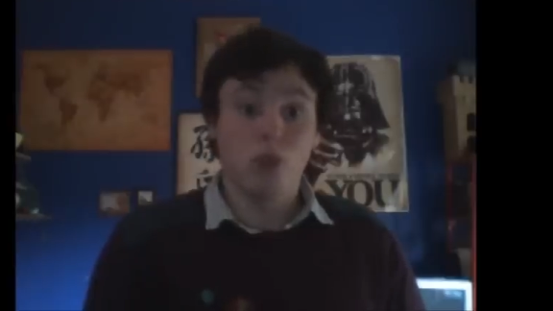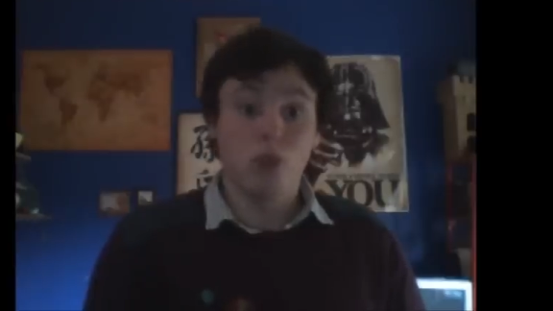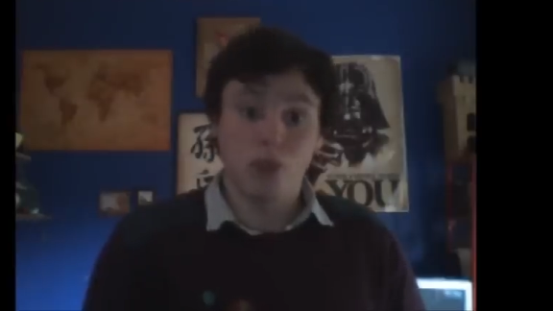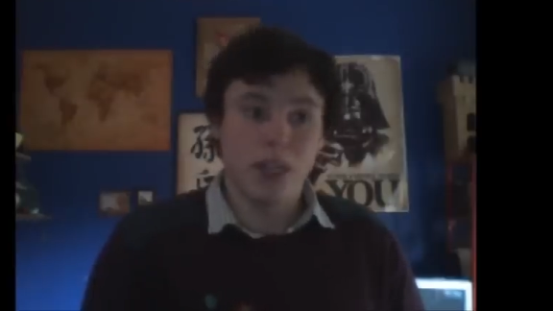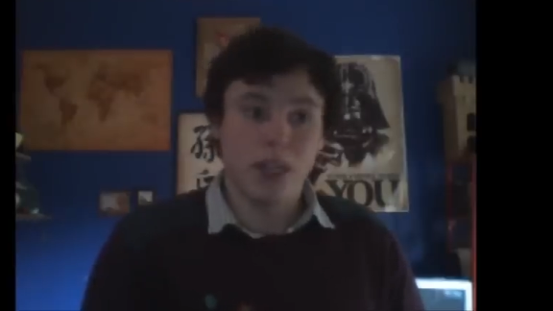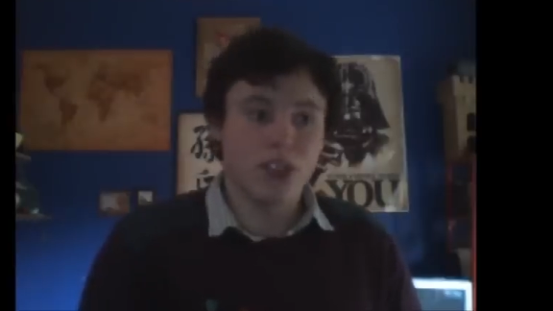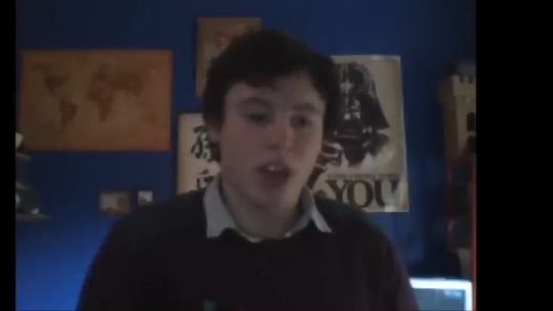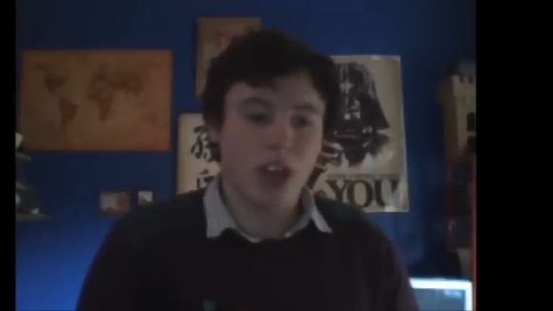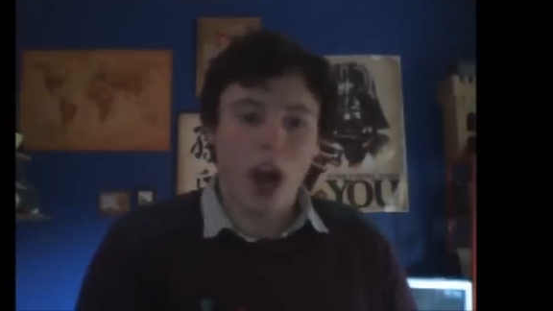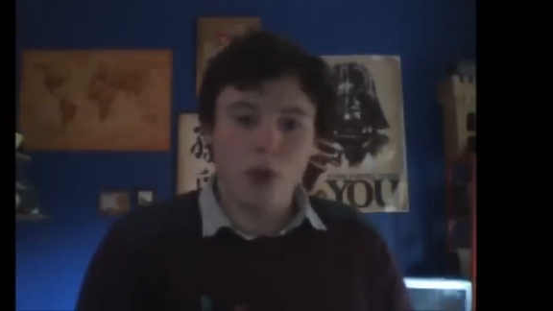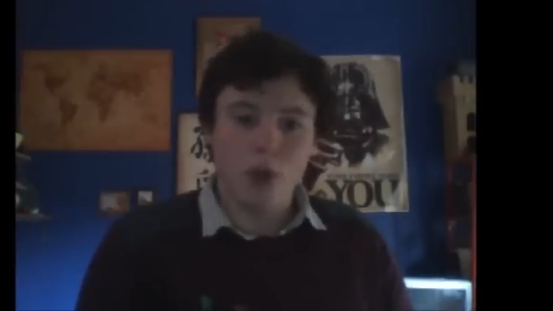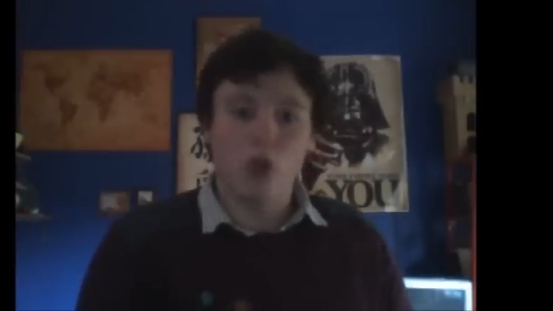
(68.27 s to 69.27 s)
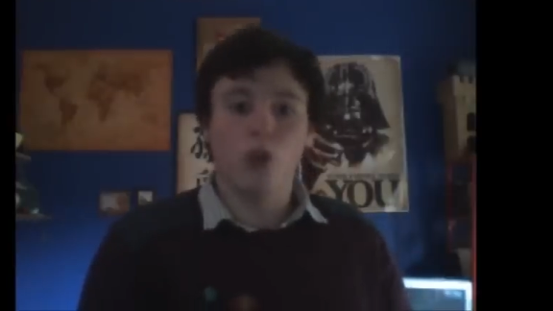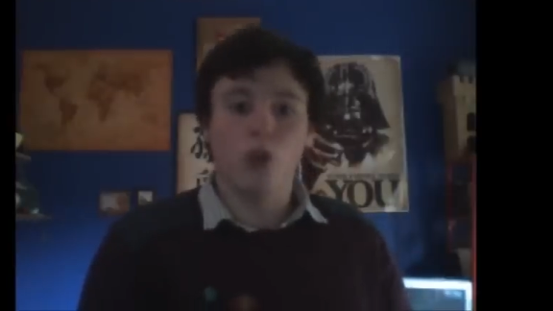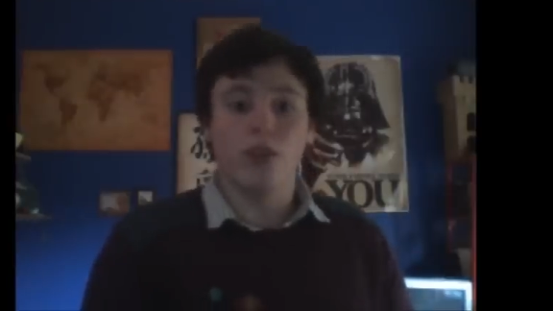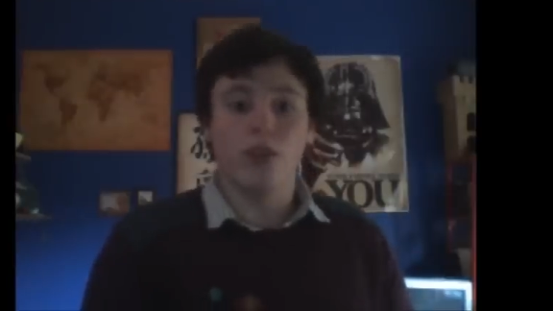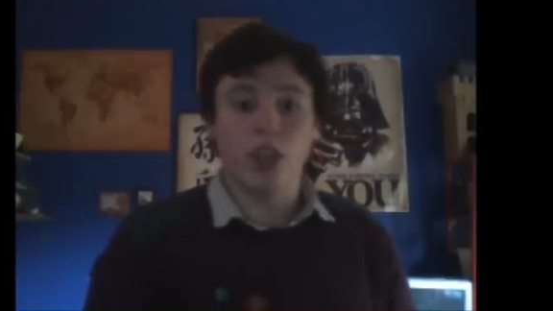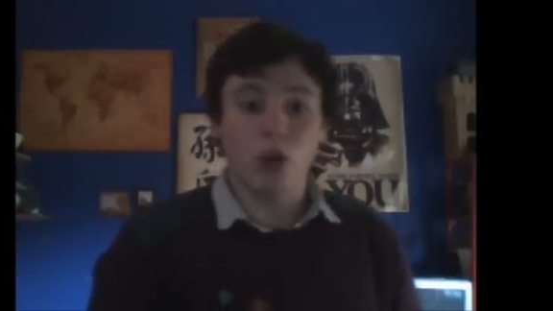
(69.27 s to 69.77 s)
which means that I record
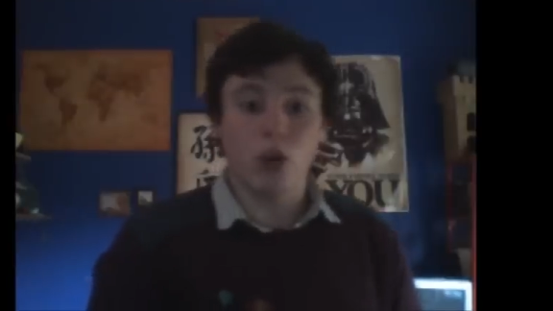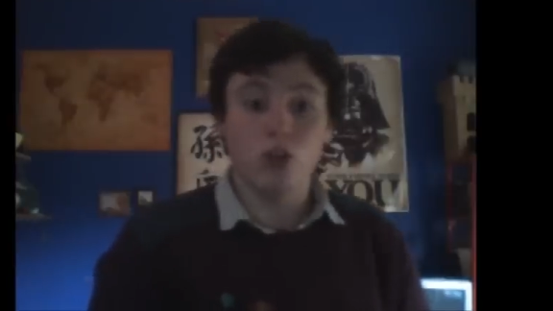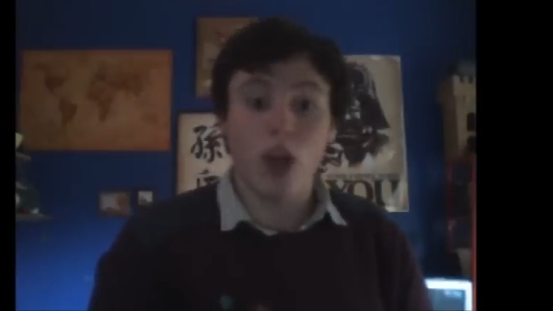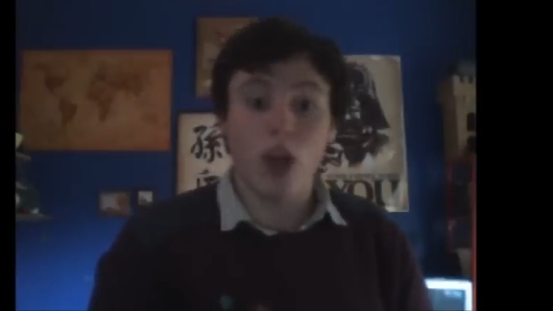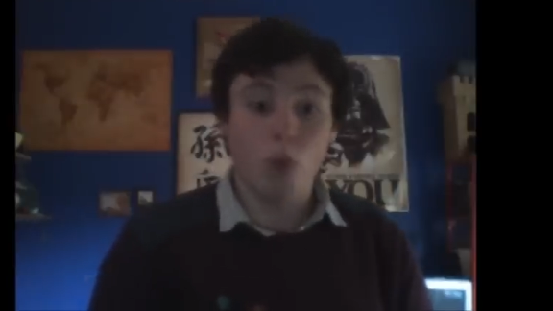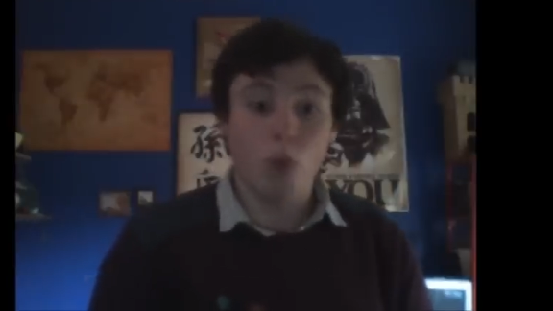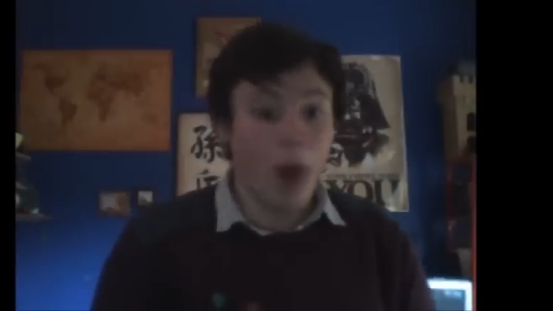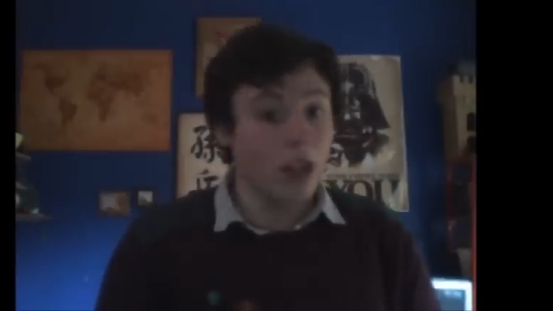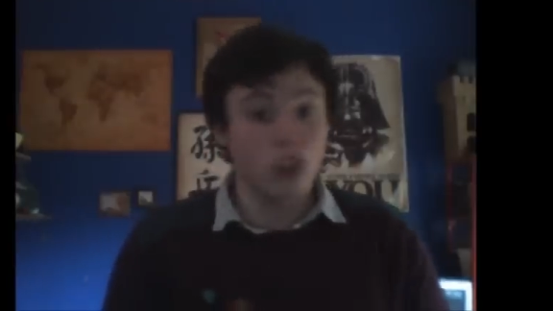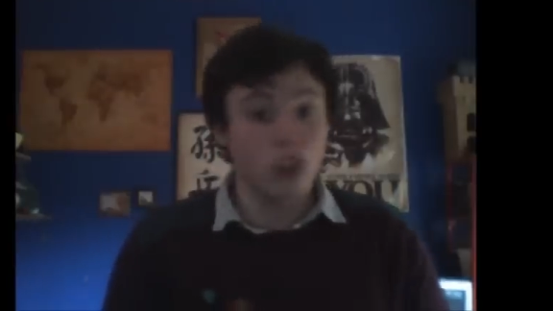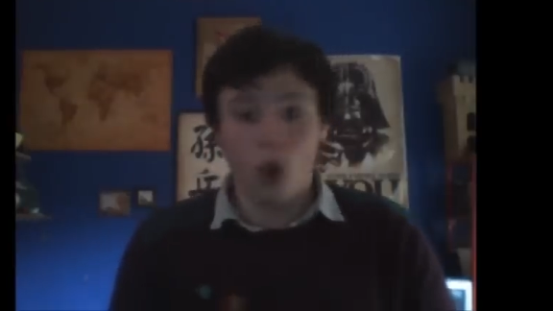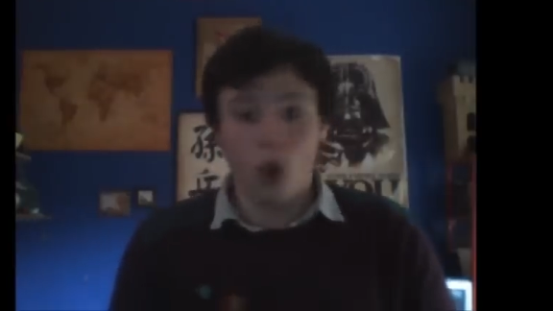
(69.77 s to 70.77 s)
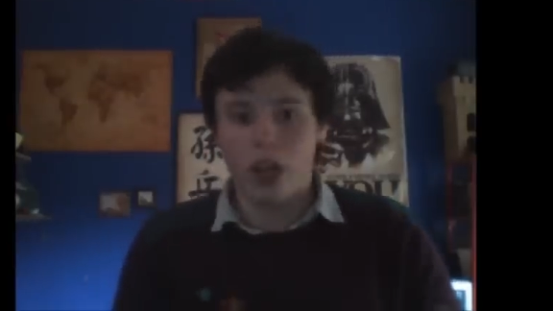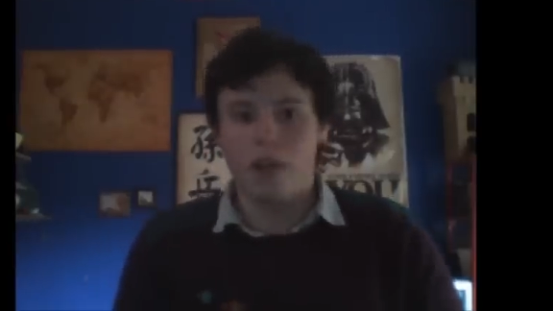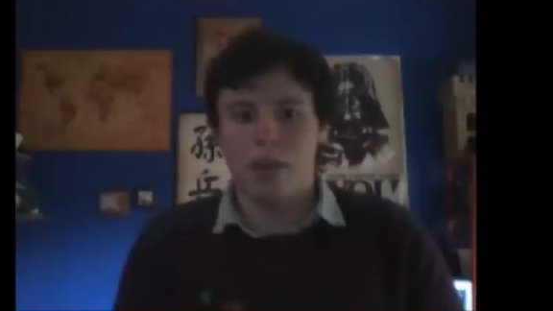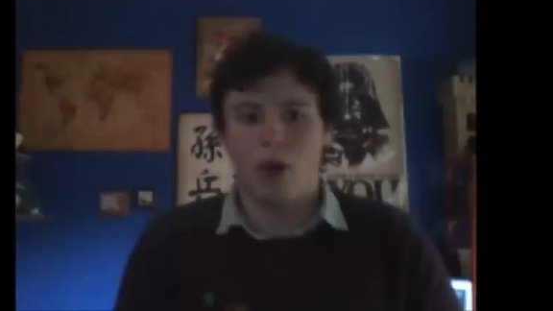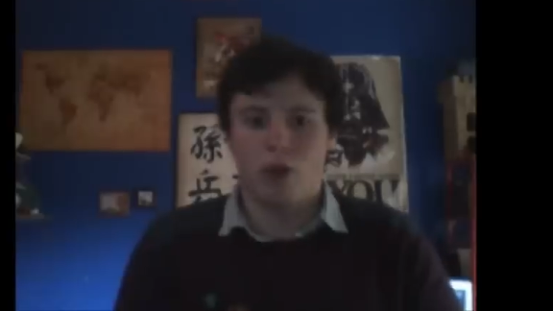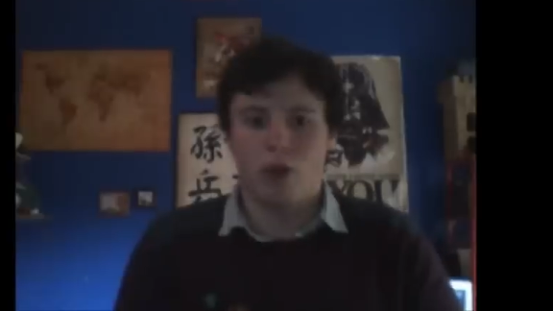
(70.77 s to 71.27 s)
videos while talking
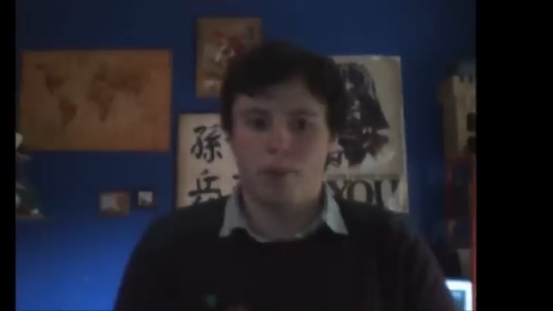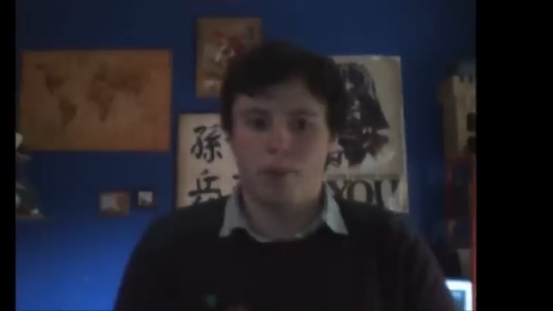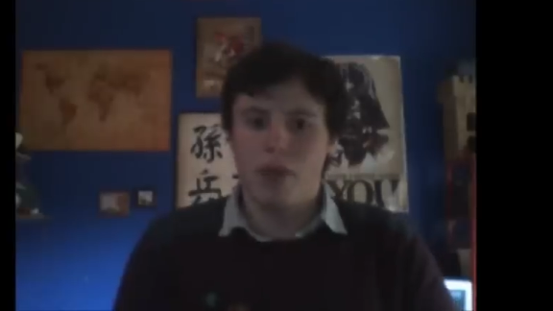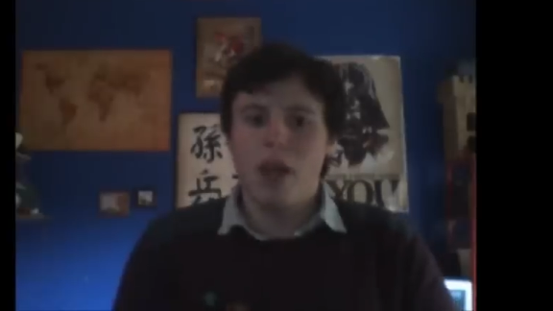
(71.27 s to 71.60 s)
about them.